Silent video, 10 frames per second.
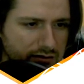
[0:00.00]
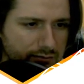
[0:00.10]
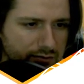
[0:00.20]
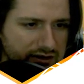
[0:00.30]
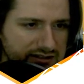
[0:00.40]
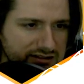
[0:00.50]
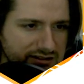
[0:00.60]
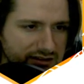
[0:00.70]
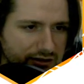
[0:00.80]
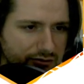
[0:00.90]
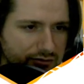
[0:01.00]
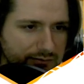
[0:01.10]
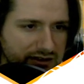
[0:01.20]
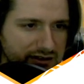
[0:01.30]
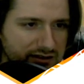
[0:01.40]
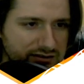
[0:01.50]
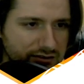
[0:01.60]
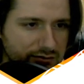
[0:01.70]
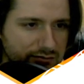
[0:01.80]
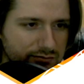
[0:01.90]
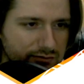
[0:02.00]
but that's encrypting, so